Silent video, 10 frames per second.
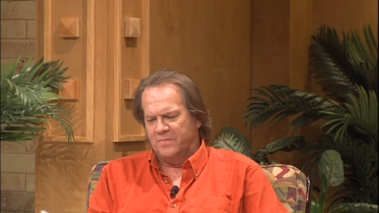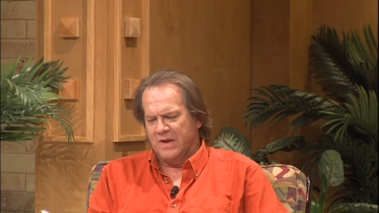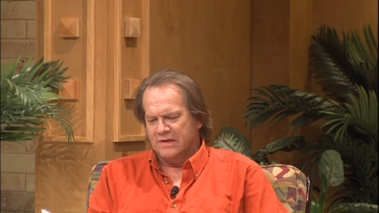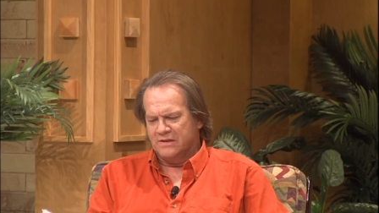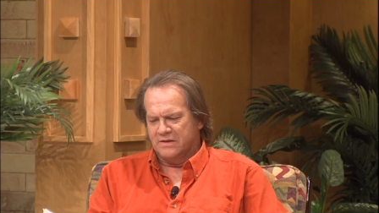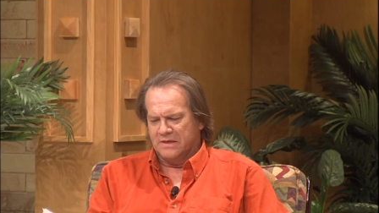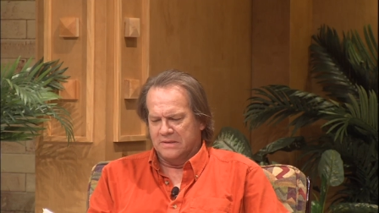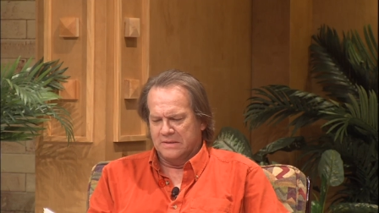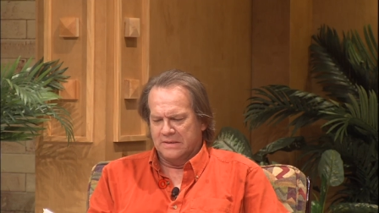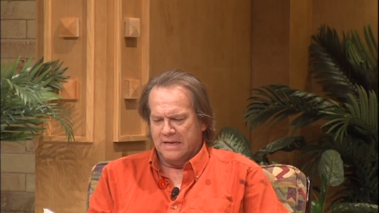texts
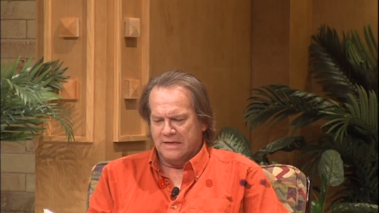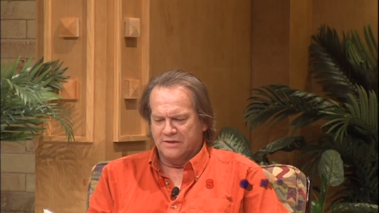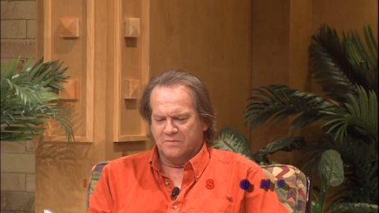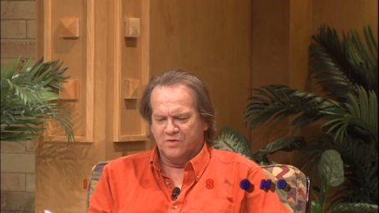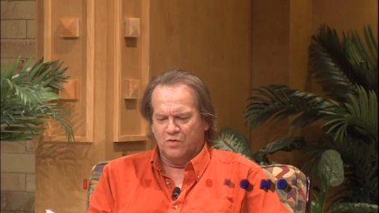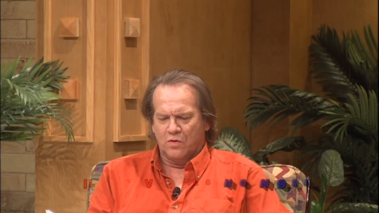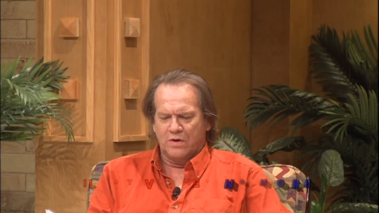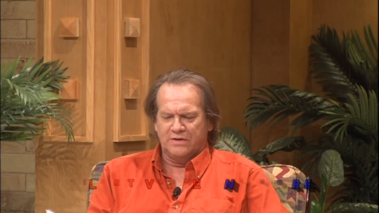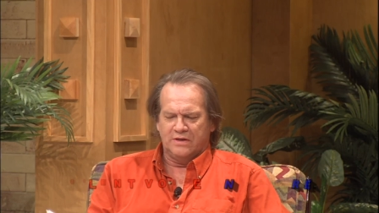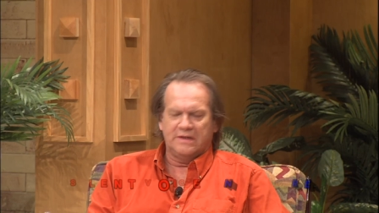and some
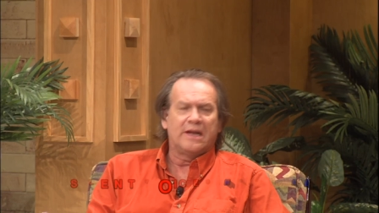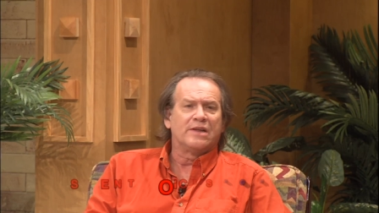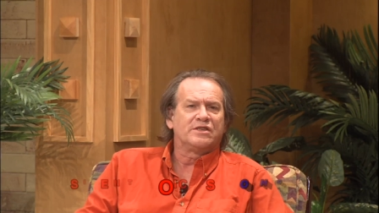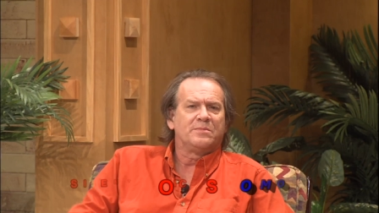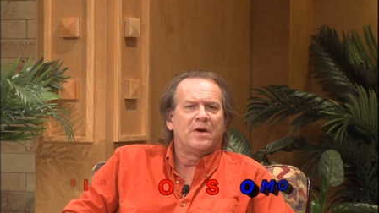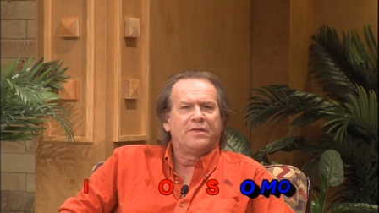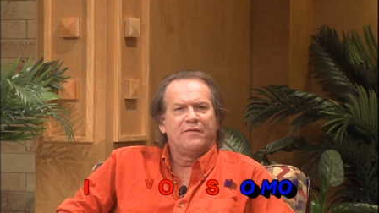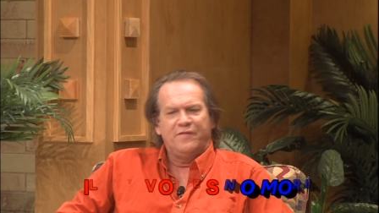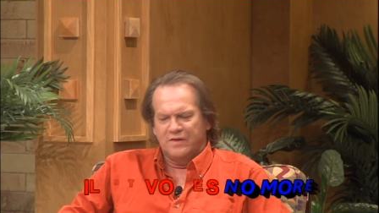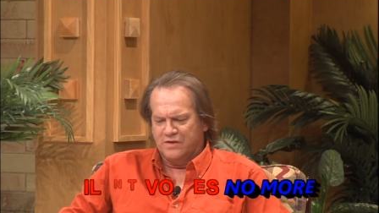stories to tell us about the
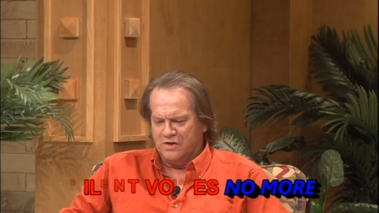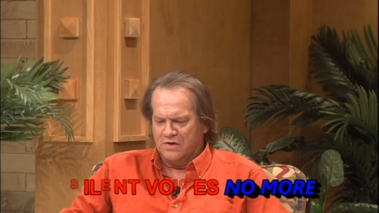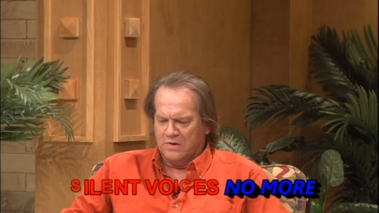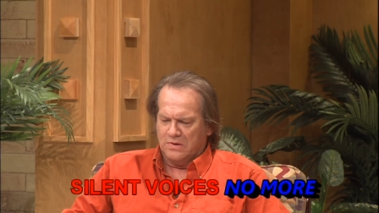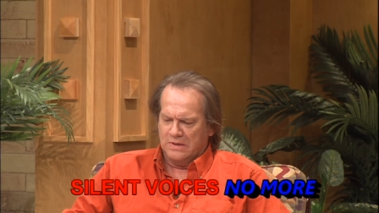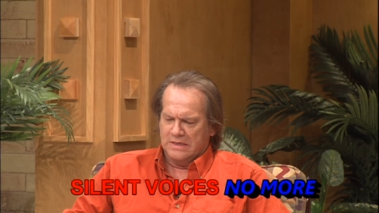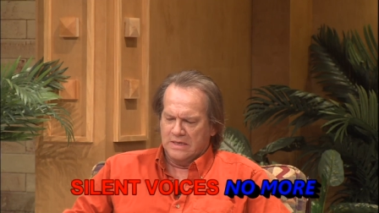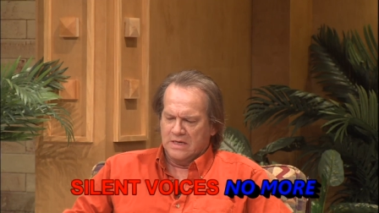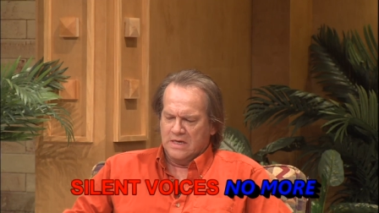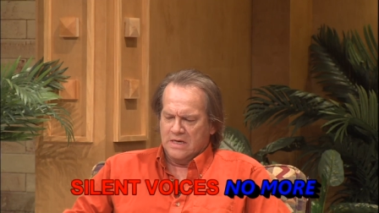physical
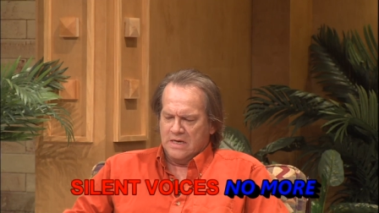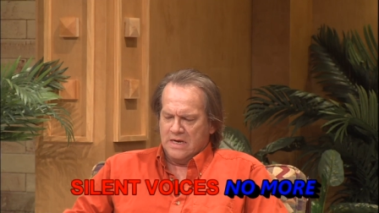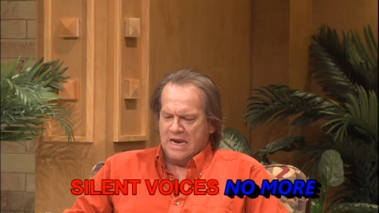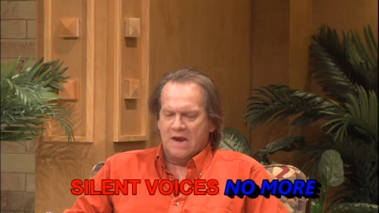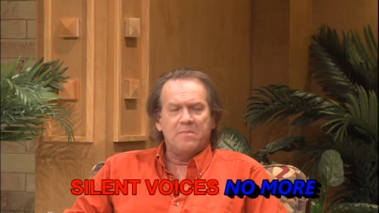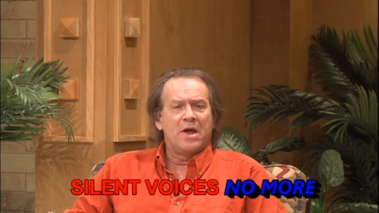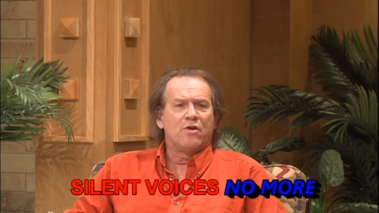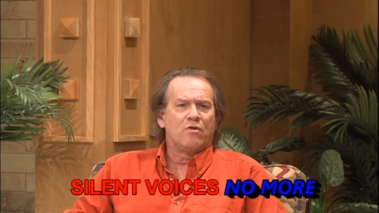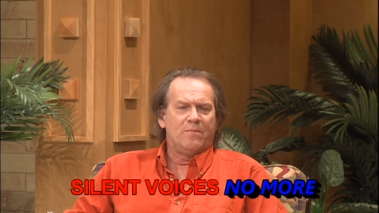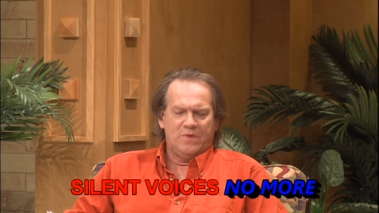and
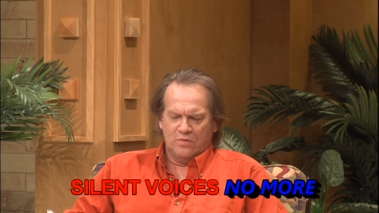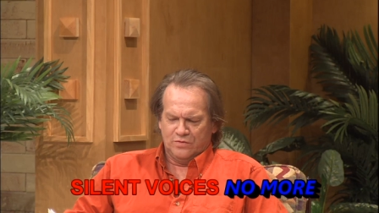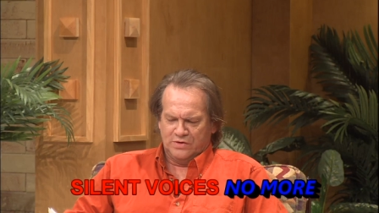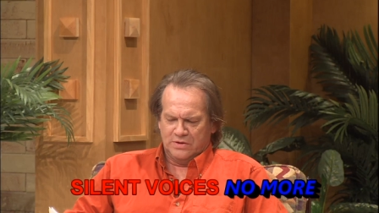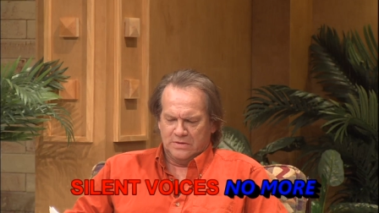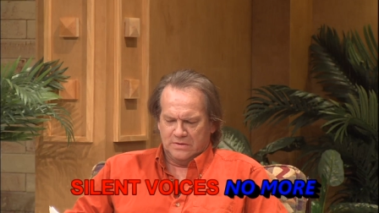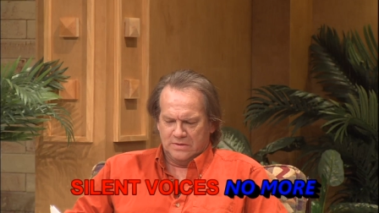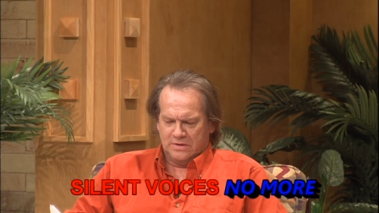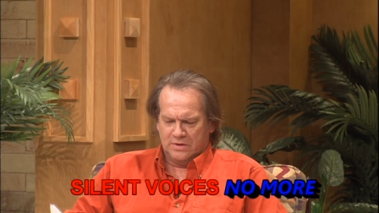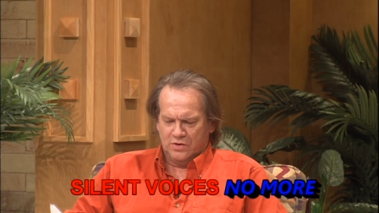mental abuse
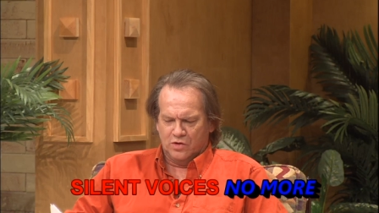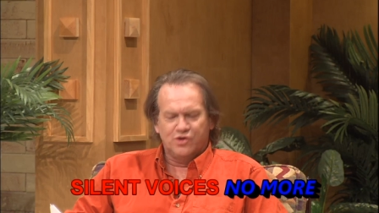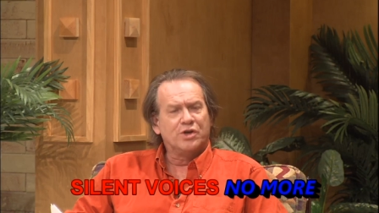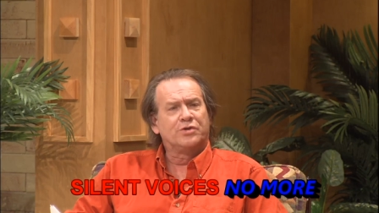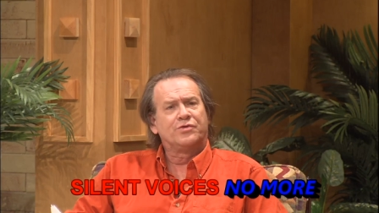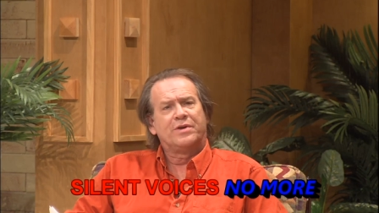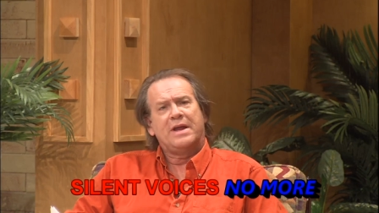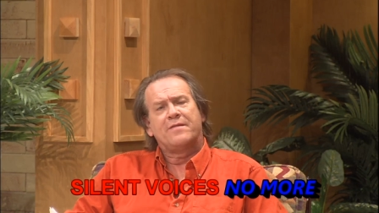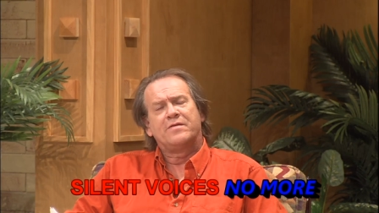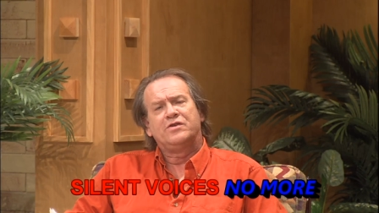your children
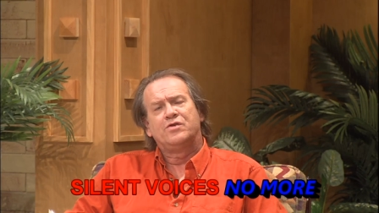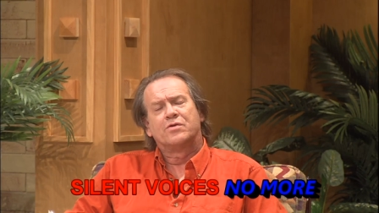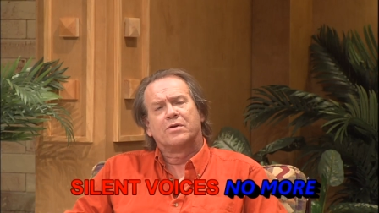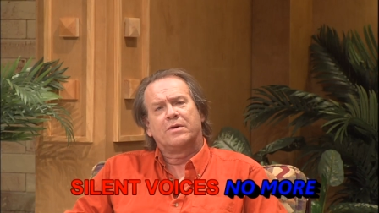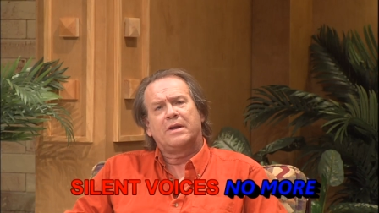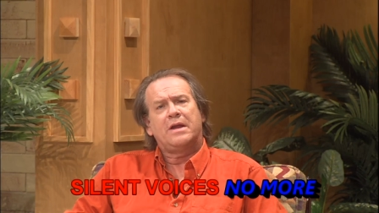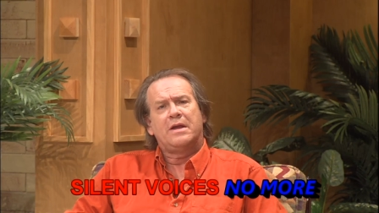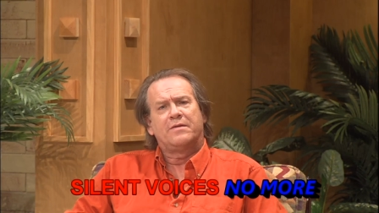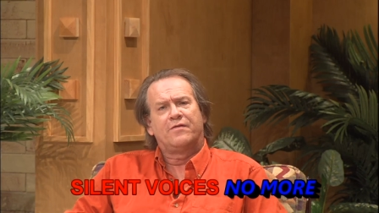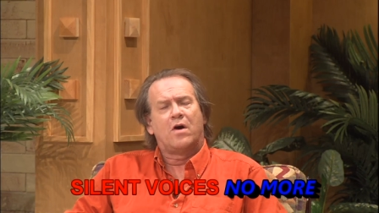have endured
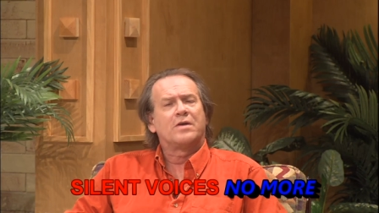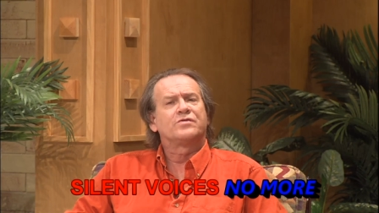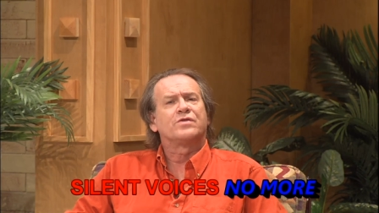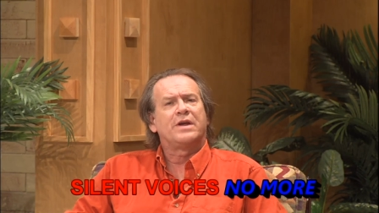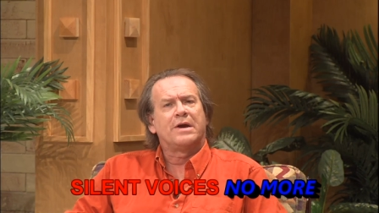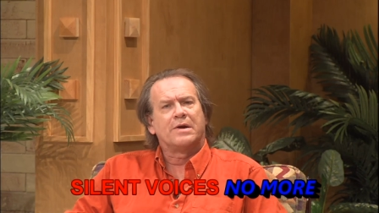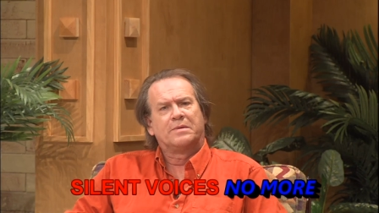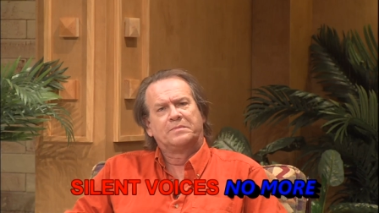in foster care.